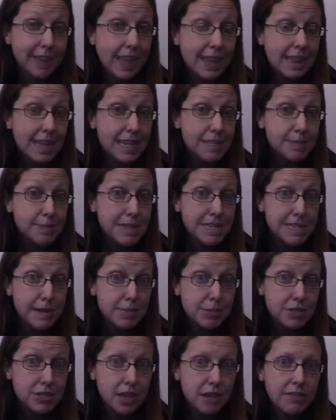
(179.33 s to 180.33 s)
Last piece, number
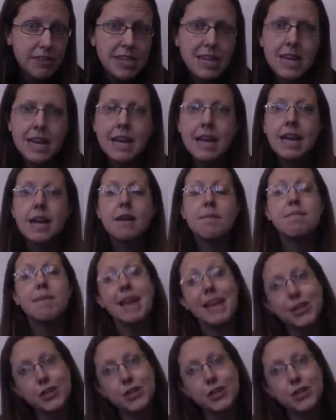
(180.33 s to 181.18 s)
seven, make